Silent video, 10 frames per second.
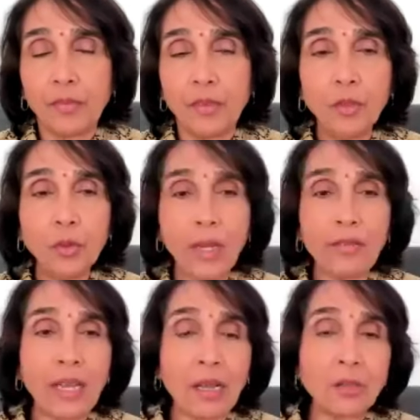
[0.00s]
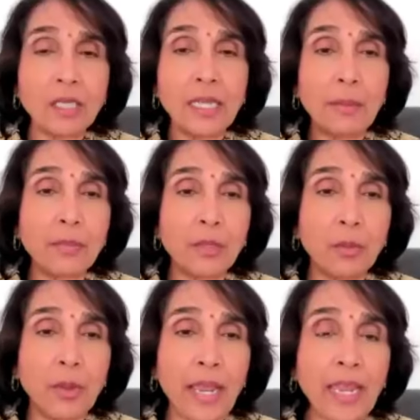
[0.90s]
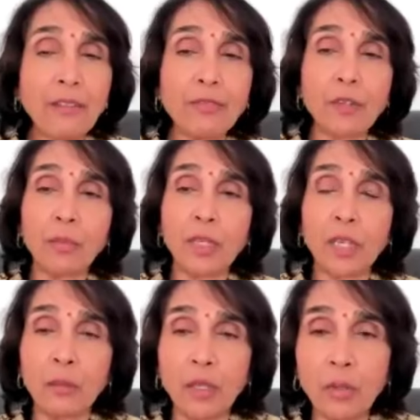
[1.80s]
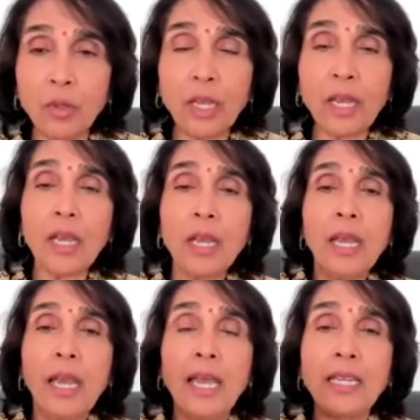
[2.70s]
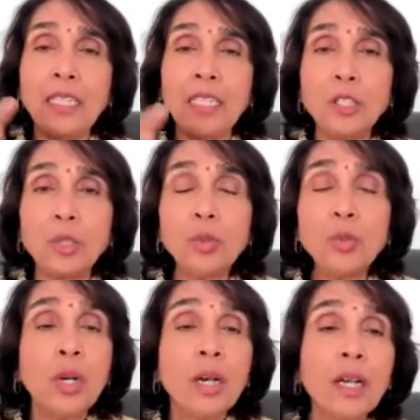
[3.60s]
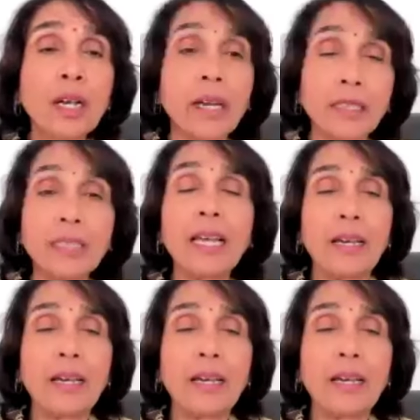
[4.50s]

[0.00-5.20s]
You have now stepped away from karma yoga and into karta.